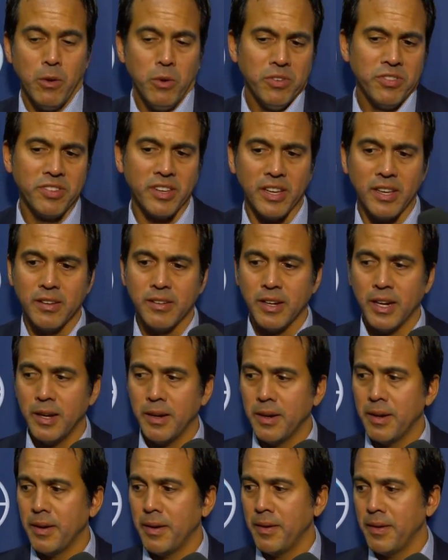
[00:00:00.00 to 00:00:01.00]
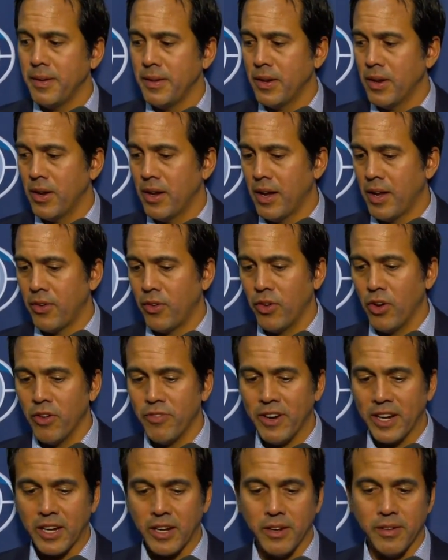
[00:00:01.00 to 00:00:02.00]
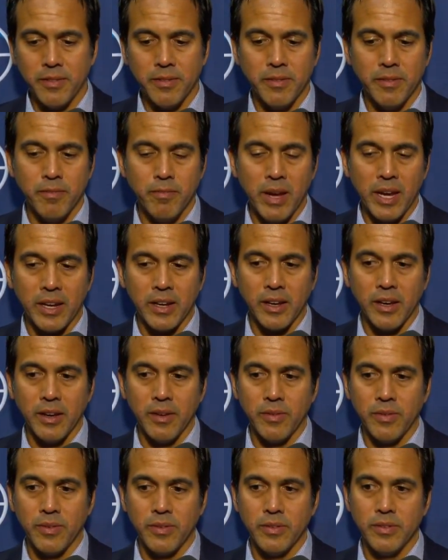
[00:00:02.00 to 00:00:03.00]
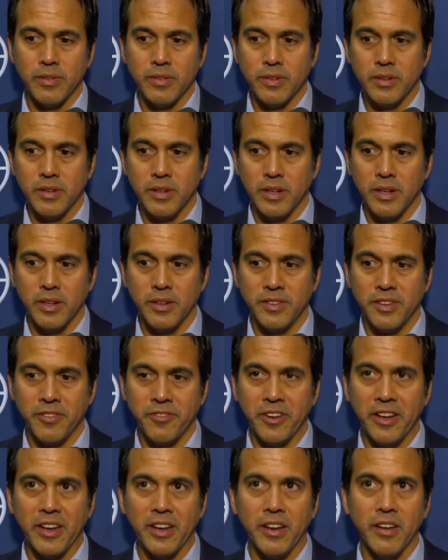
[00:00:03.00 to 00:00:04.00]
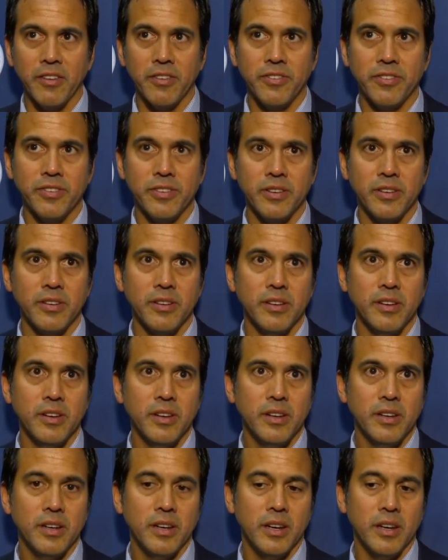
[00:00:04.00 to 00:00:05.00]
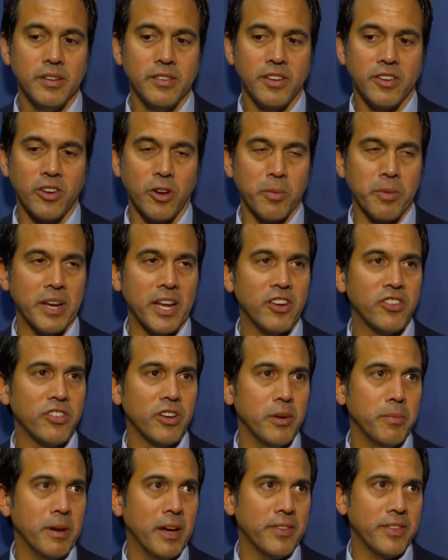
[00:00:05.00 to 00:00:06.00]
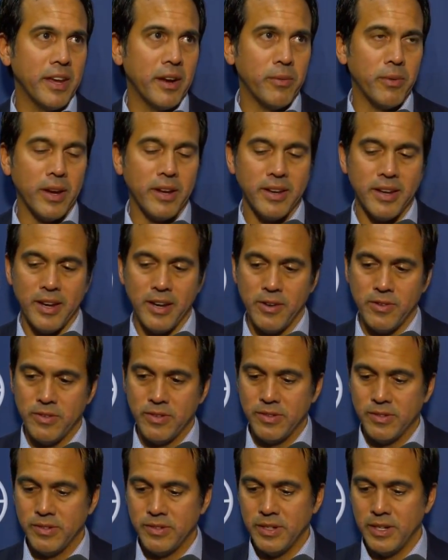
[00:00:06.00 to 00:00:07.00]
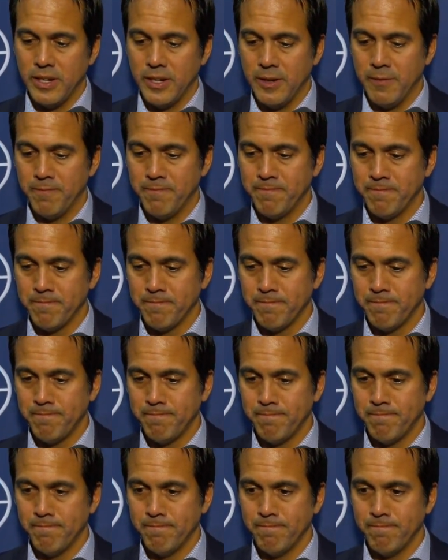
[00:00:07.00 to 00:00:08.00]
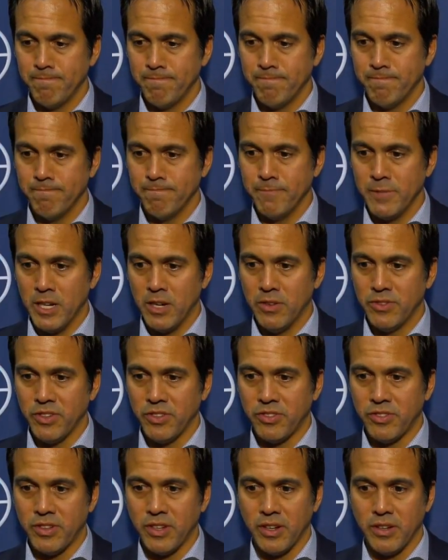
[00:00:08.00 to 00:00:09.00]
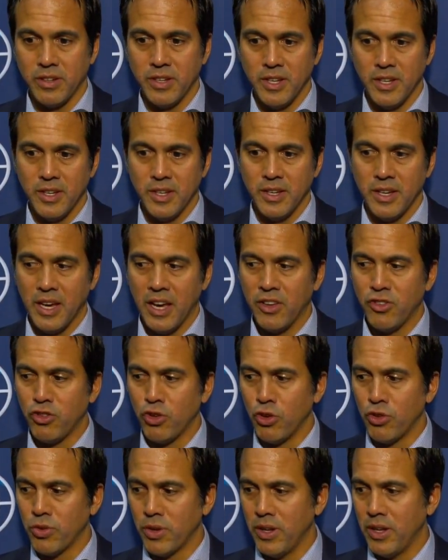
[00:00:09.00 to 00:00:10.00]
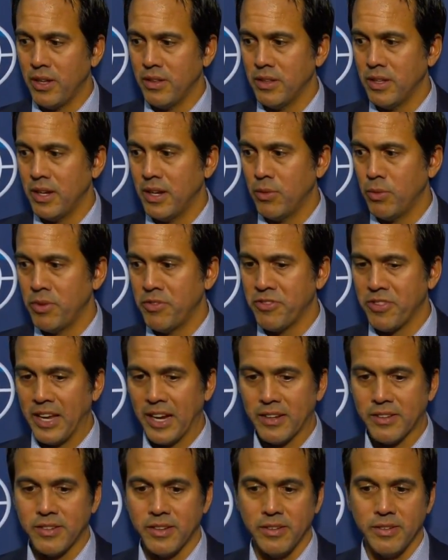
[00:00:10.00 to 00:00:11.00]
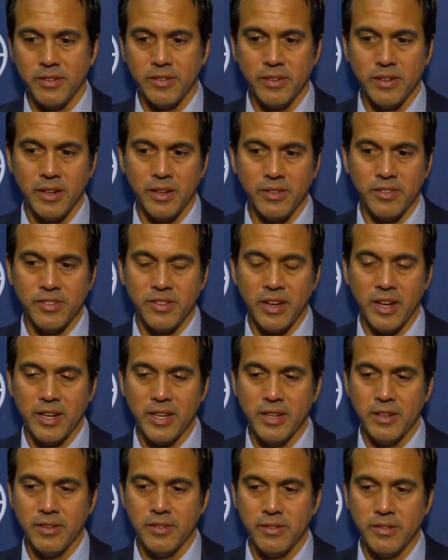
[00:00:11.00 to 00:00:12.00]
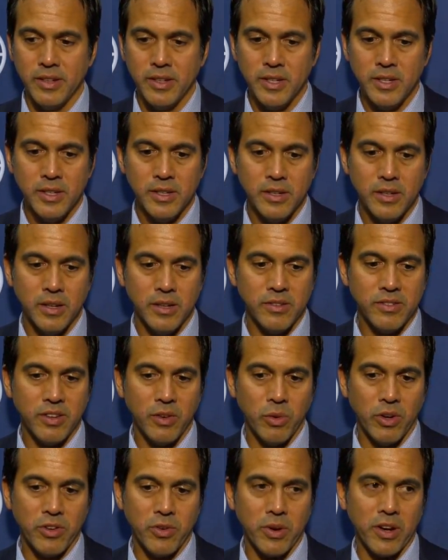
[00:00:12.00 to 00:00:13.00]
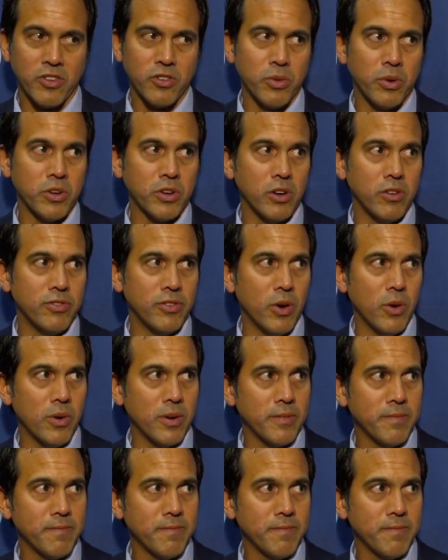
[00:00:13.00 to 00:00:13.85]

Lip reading: See, you know, I don't know if I can make a definitive determination about that right now. I'll just, as usual, I'll reflect and study and see what direction we'll go forward.